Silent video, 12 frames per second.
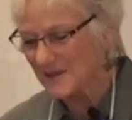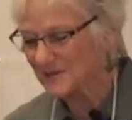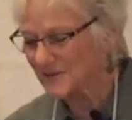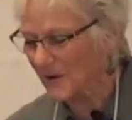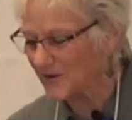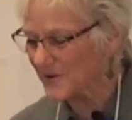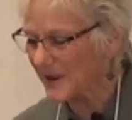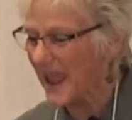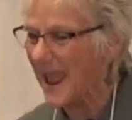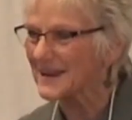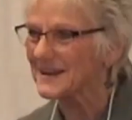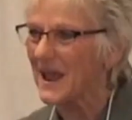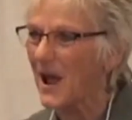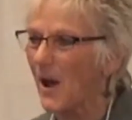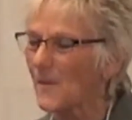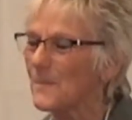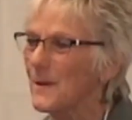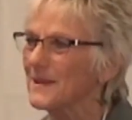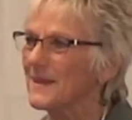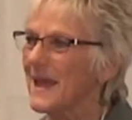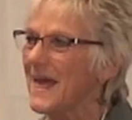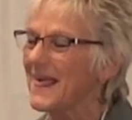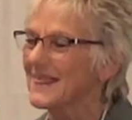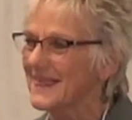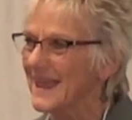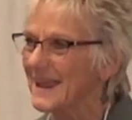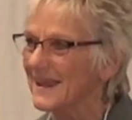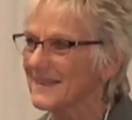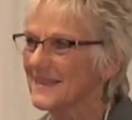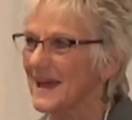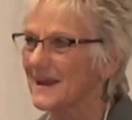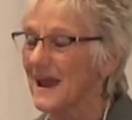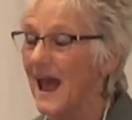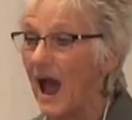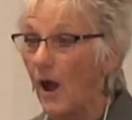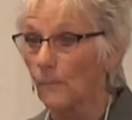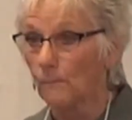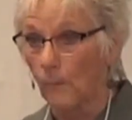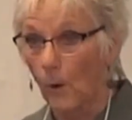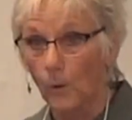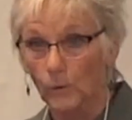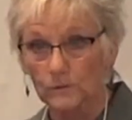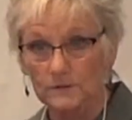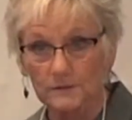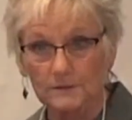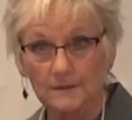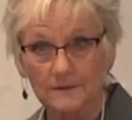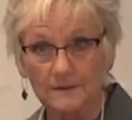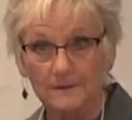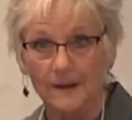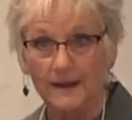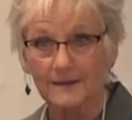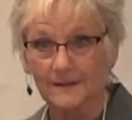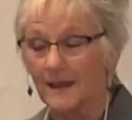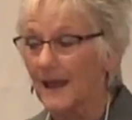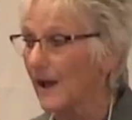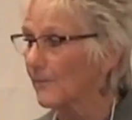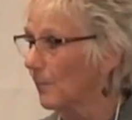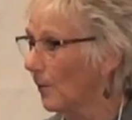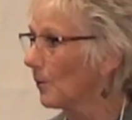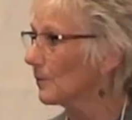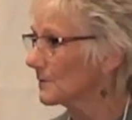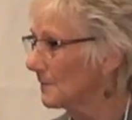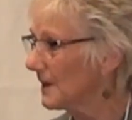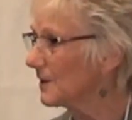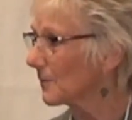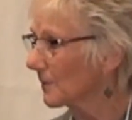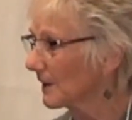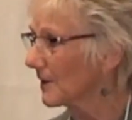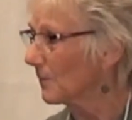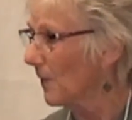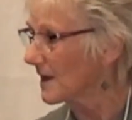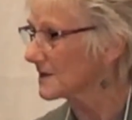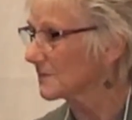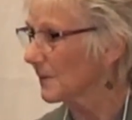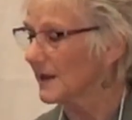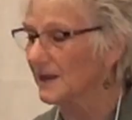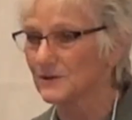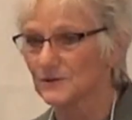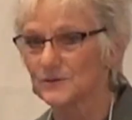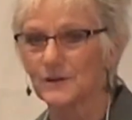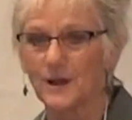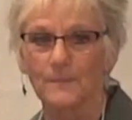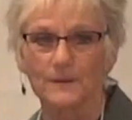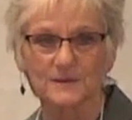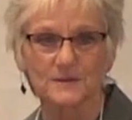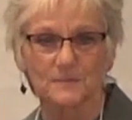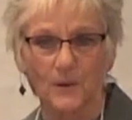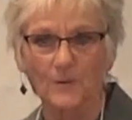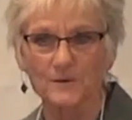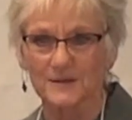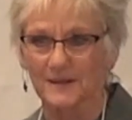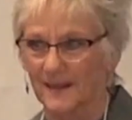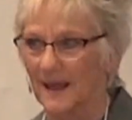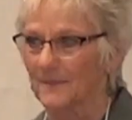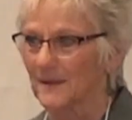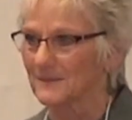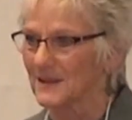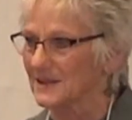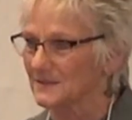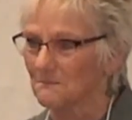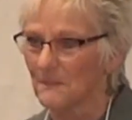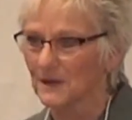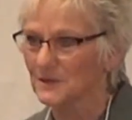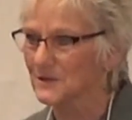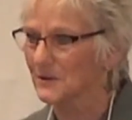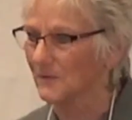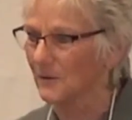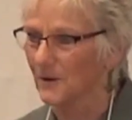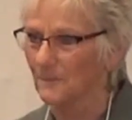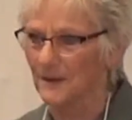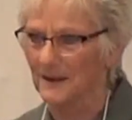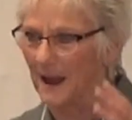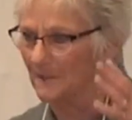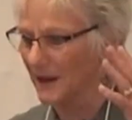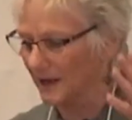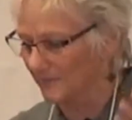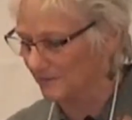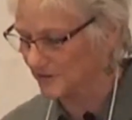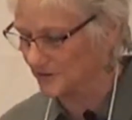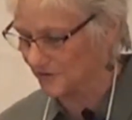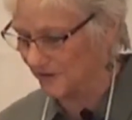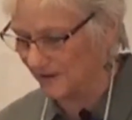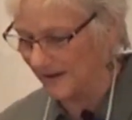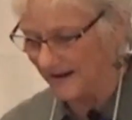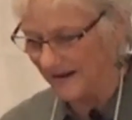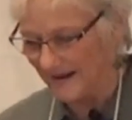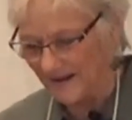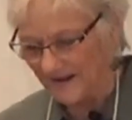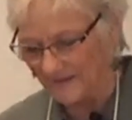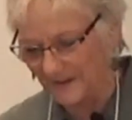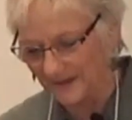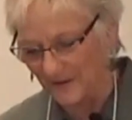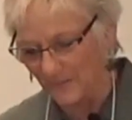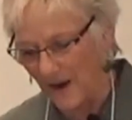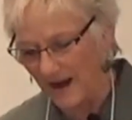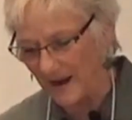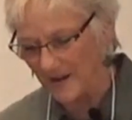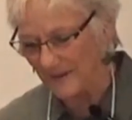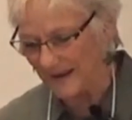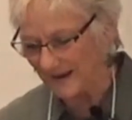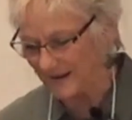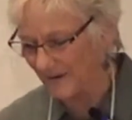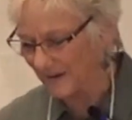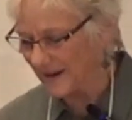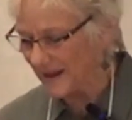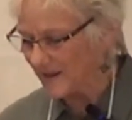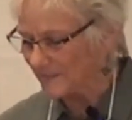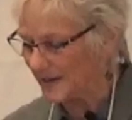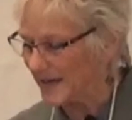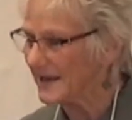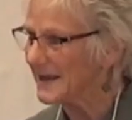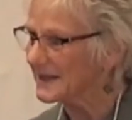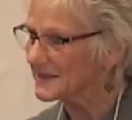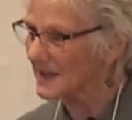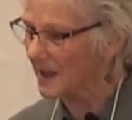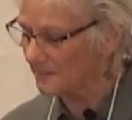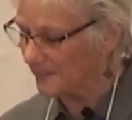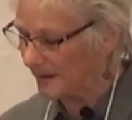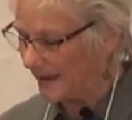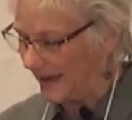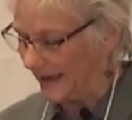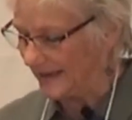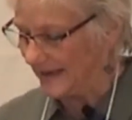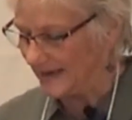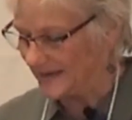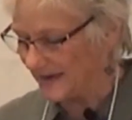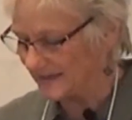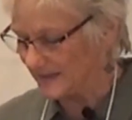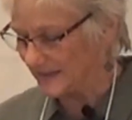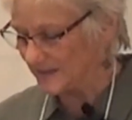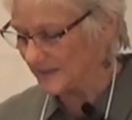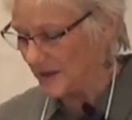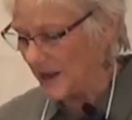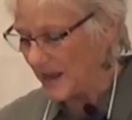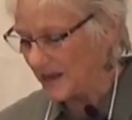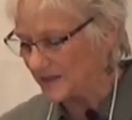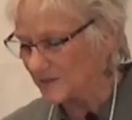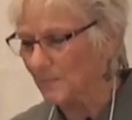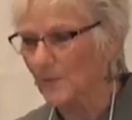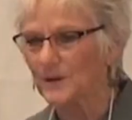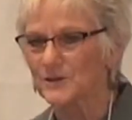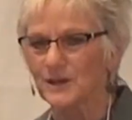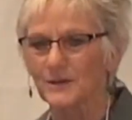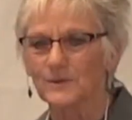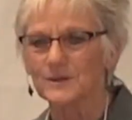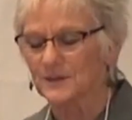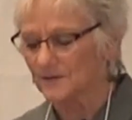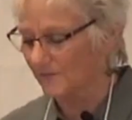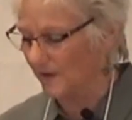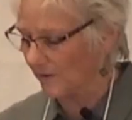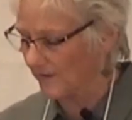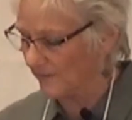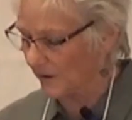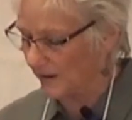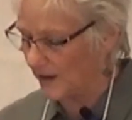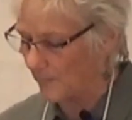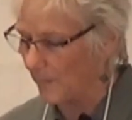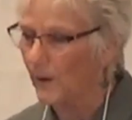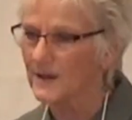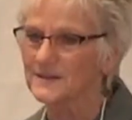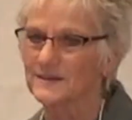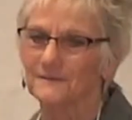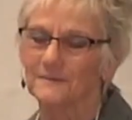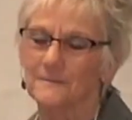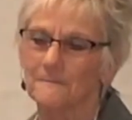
So you can't help but think that how bold, right? How bold Peter really was when he stood up and spoke to them, this mixed group, and I'm not even sure really why I'm here. But he gets up and he does his preaching, which is very, very impressive.